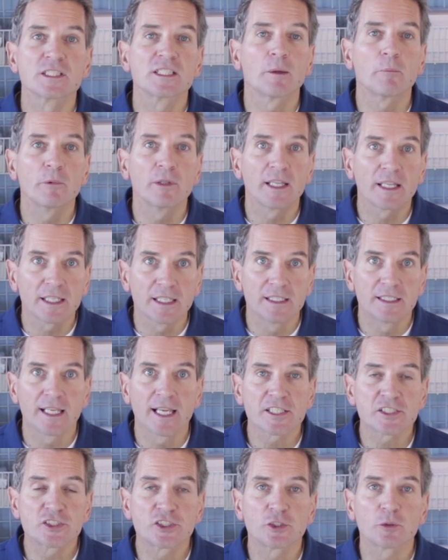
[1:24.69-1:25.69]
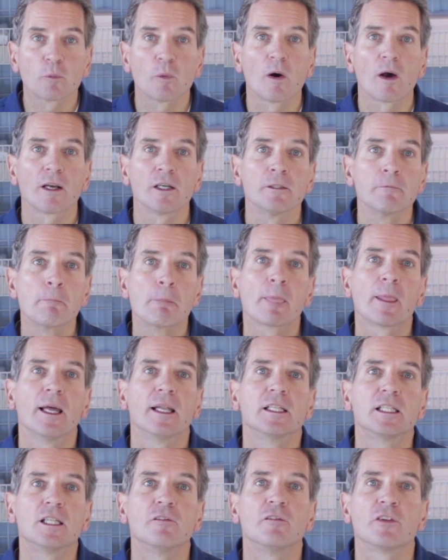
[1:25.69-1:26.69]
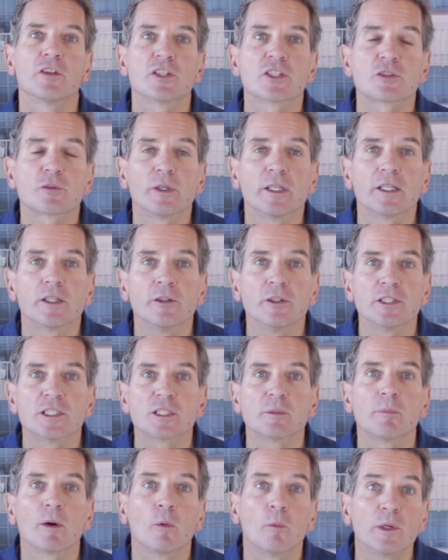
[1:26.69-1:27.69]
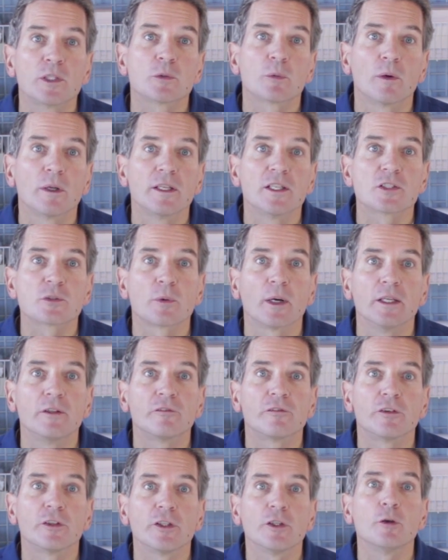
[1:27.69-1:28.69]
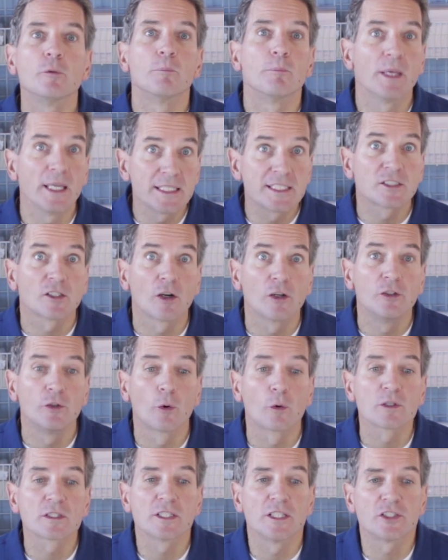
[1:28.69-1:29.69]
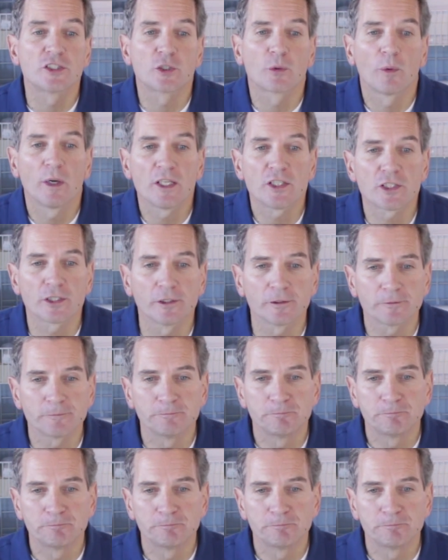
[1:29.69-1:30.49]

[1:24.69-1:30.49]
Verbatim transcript: someone that can test your water and give you the straight goods about which one is right for you based on your situation.